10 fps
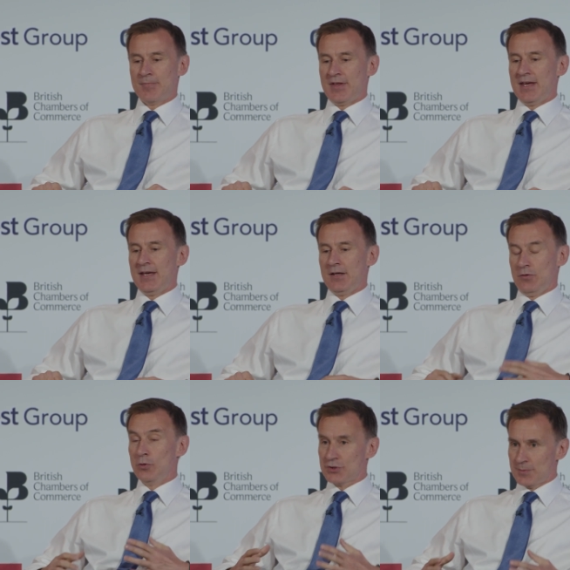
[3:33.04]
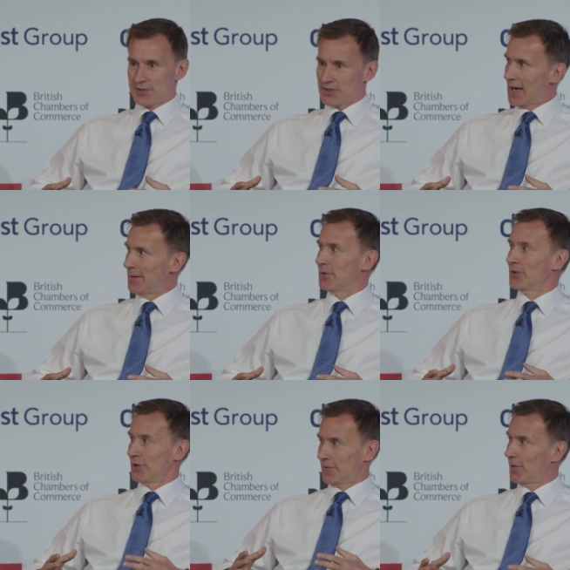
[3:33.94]
The autumn
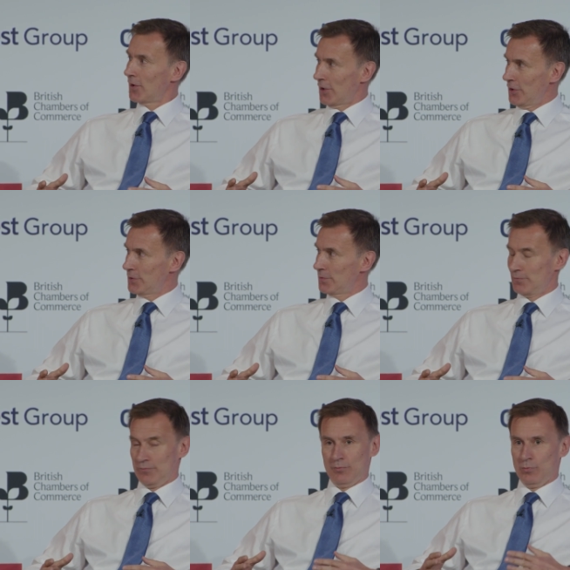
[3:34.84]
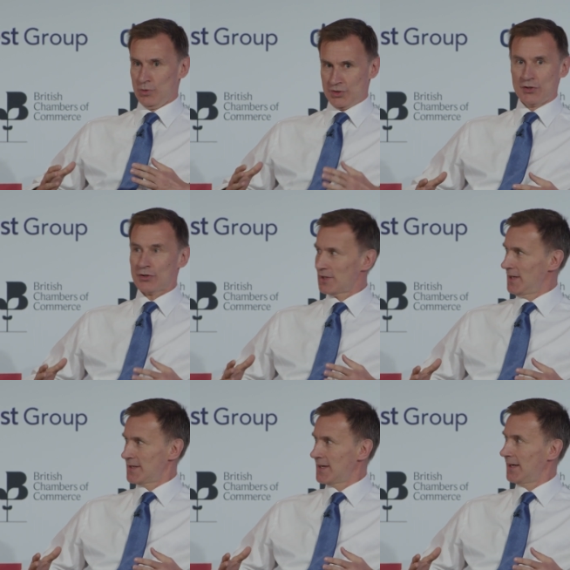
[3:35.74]
statement that followed was not
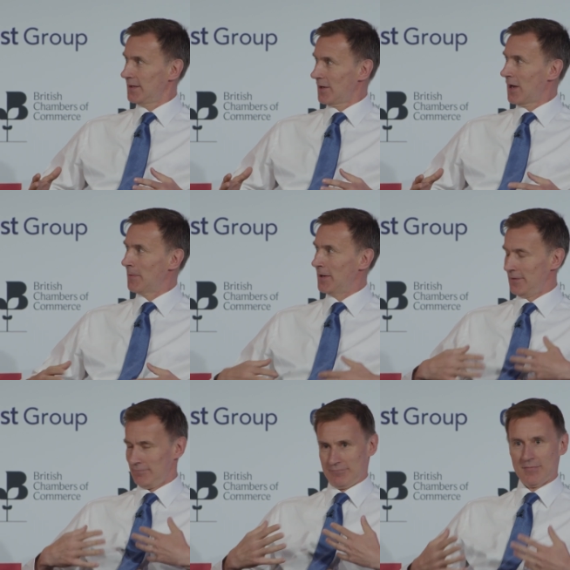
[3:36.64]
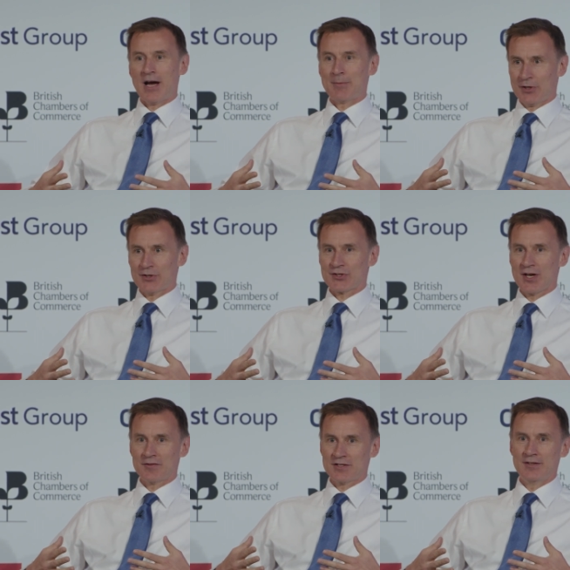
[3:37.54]
easy. I mean, I'm a
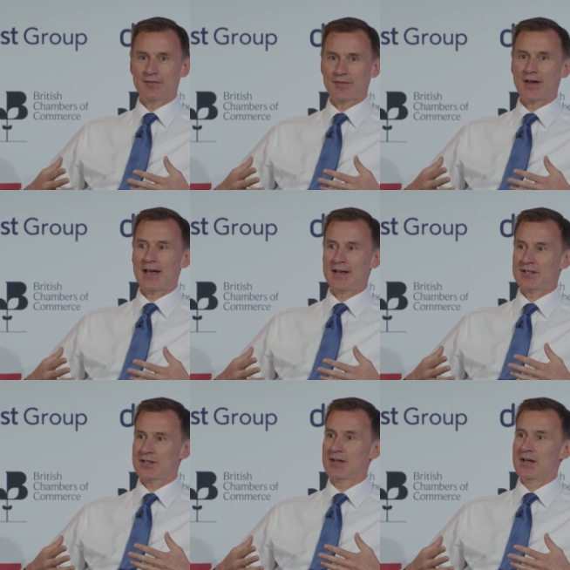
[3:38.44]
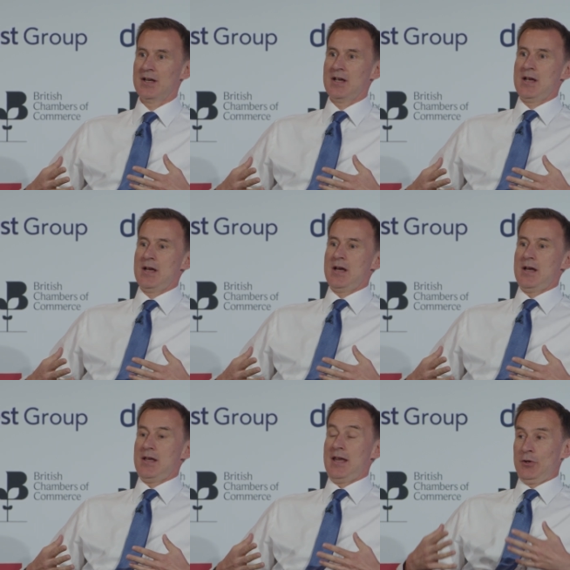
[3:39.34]
conservative, and
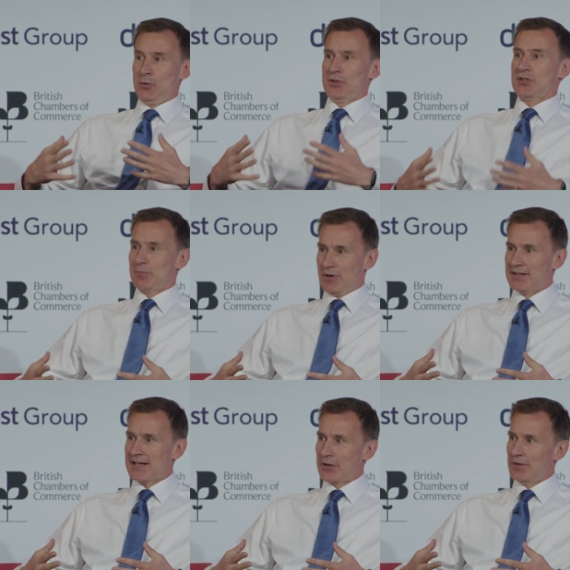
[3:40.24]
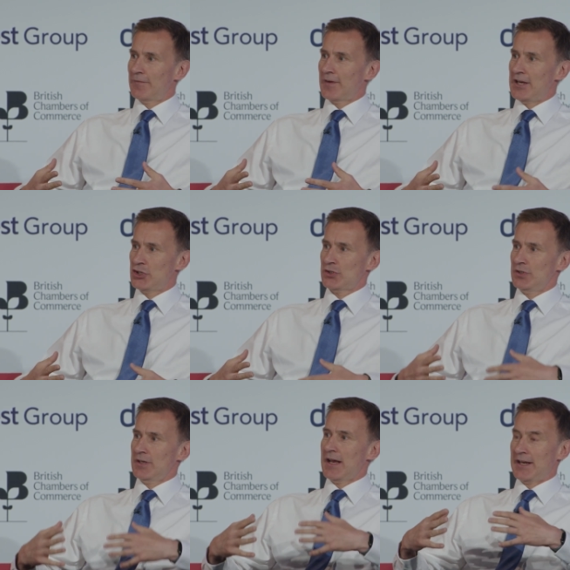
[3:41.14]
in order to bring down
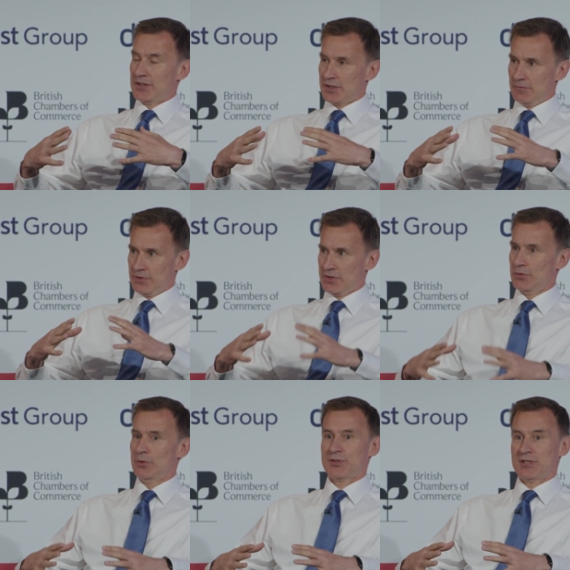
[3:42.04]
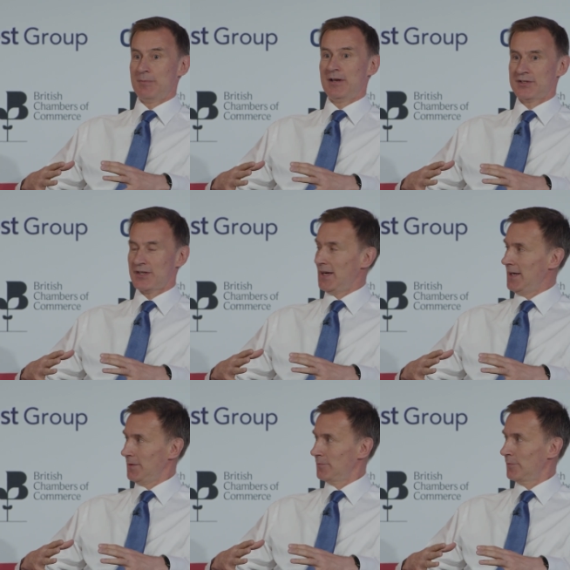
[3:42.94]
inflation and to restore
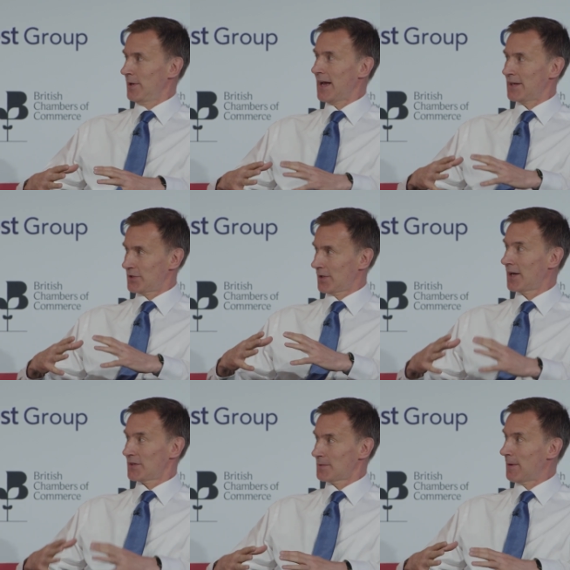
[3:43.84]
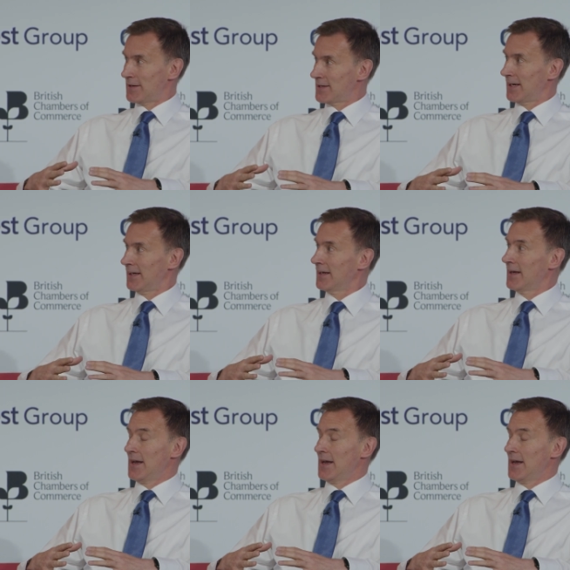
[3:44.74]
stability, we had to cut spending